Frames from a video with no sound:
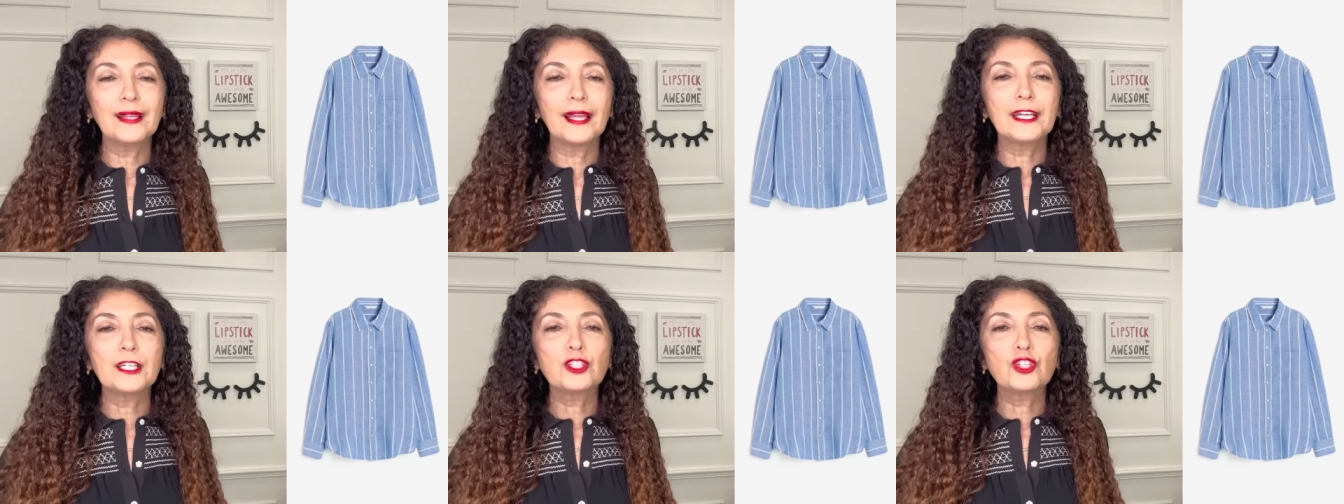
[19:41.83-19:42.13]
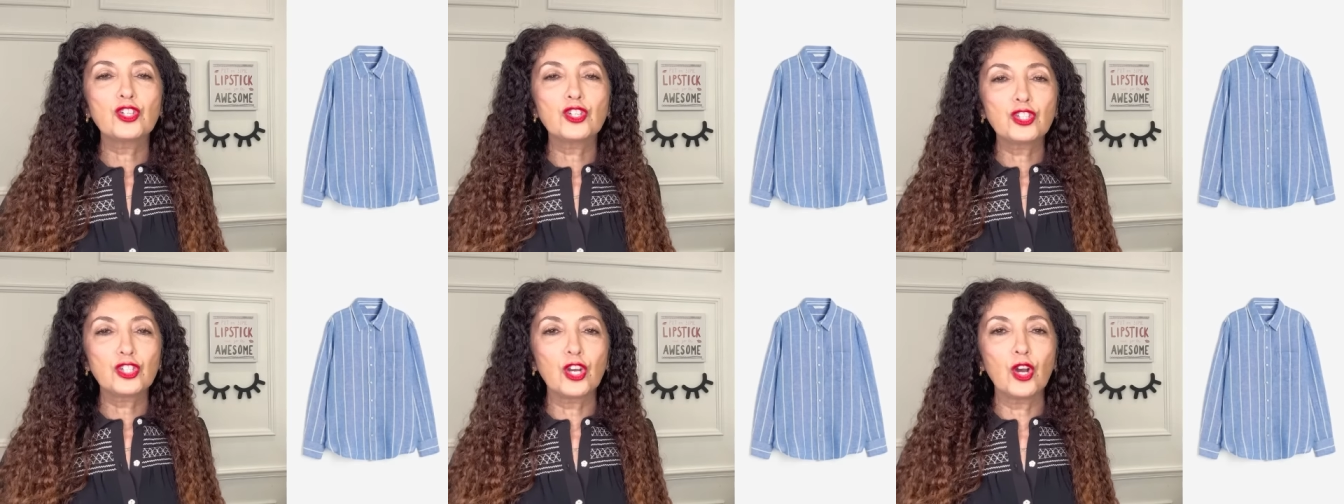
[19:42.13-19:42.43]
Like
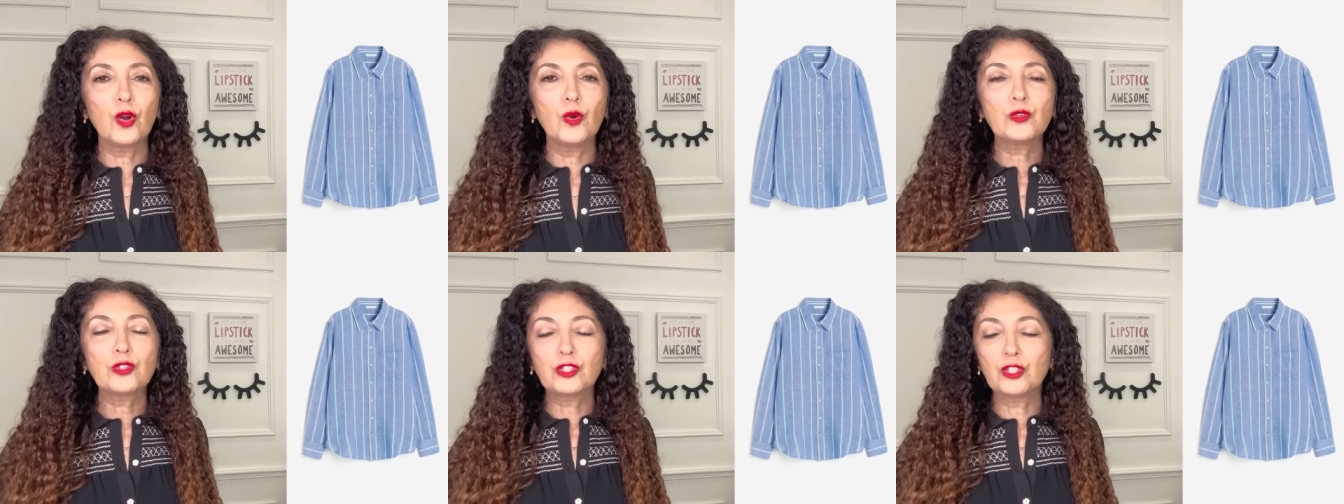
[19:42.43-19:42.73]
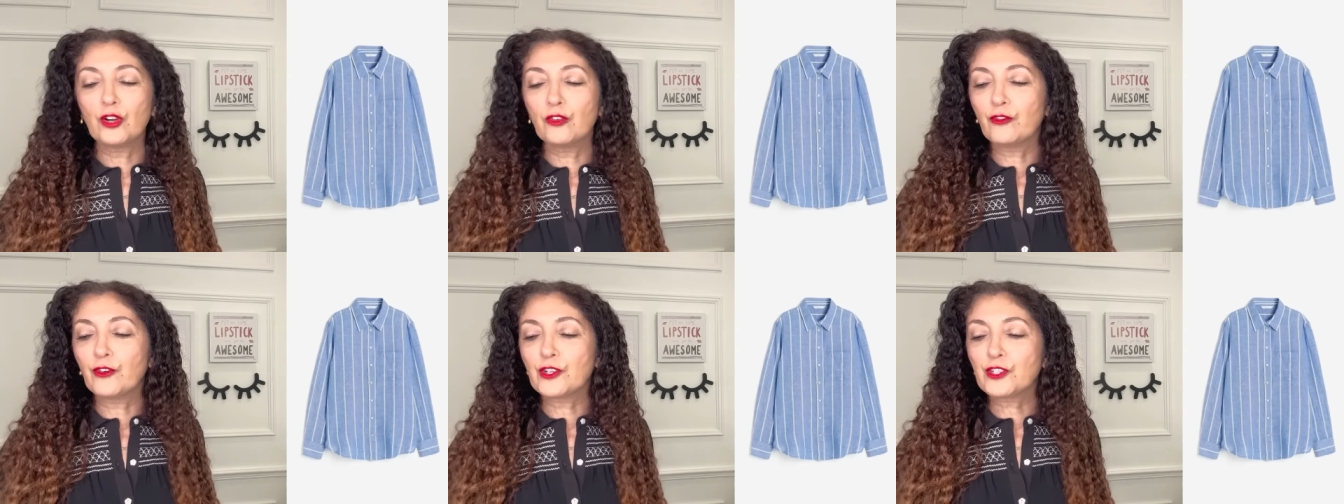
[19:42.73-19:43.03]
it's so
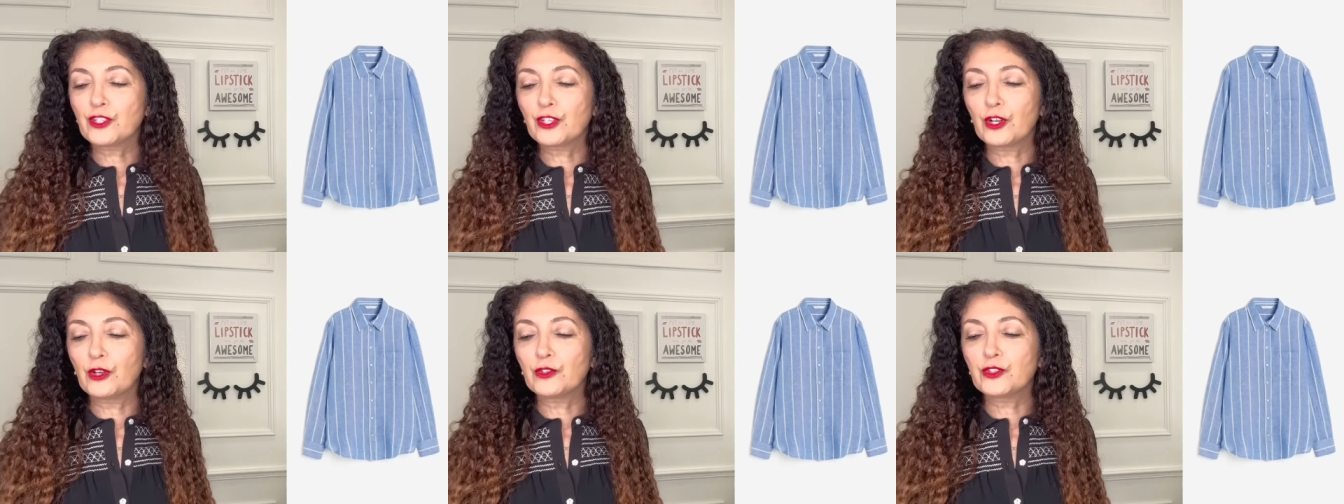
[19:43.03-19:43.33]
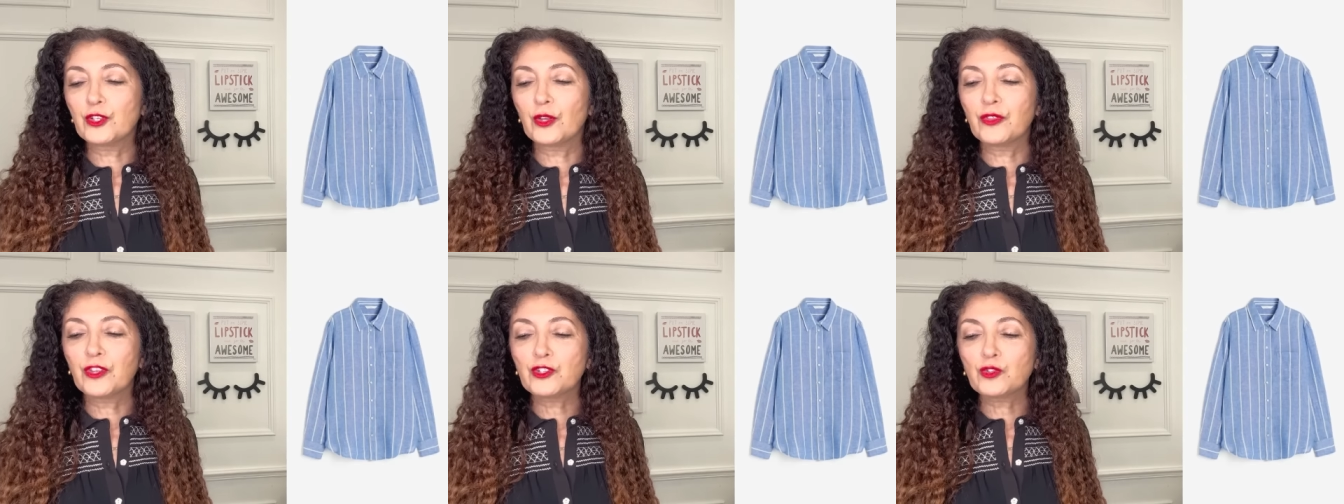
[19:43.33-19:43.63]
so versatile.
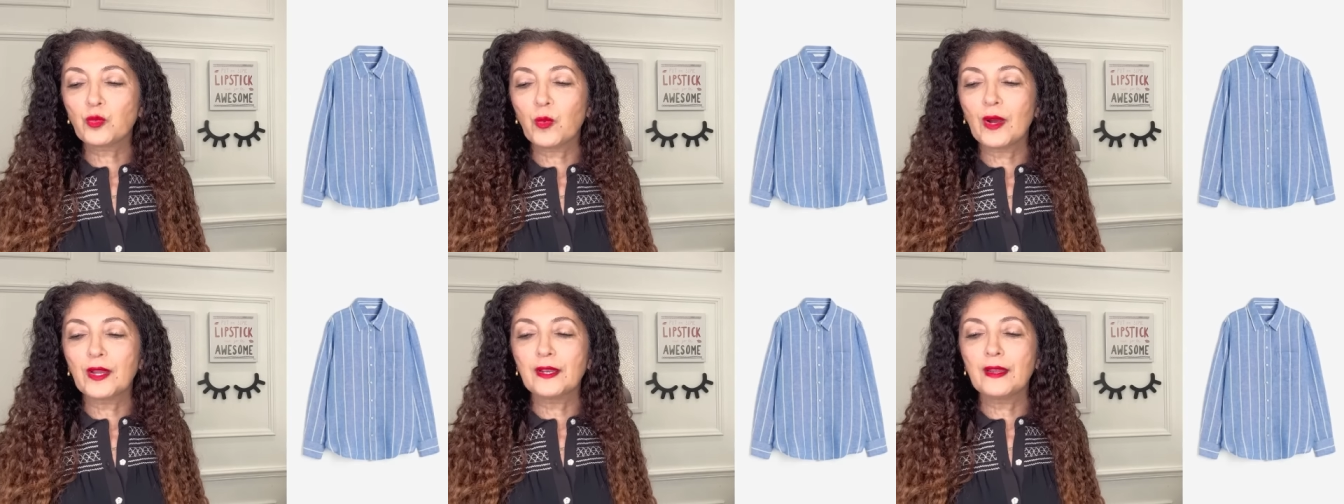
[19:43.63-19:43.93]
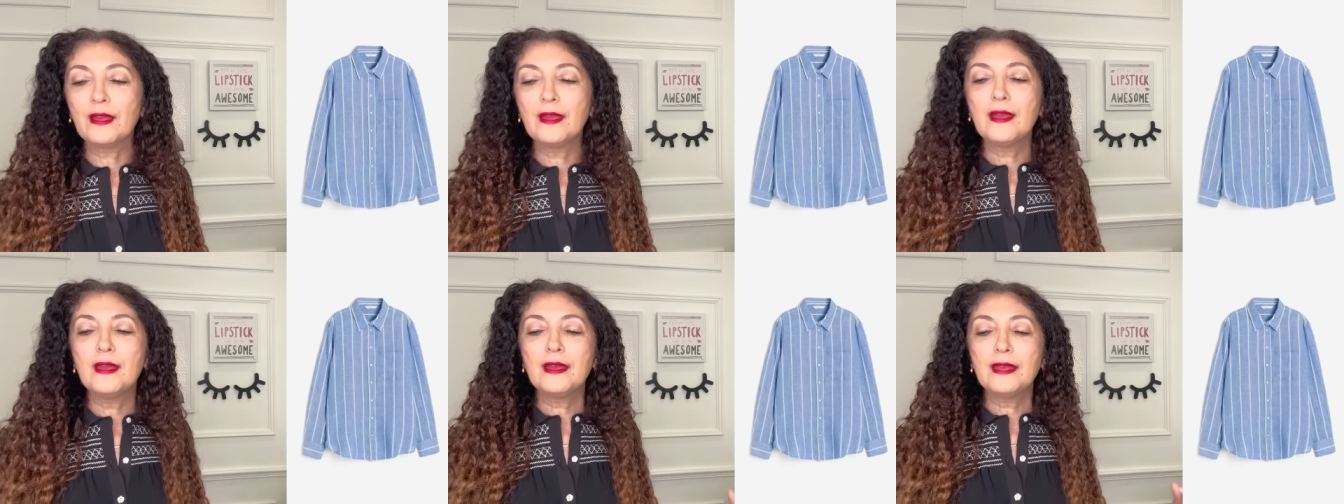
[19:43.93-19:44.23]
So this one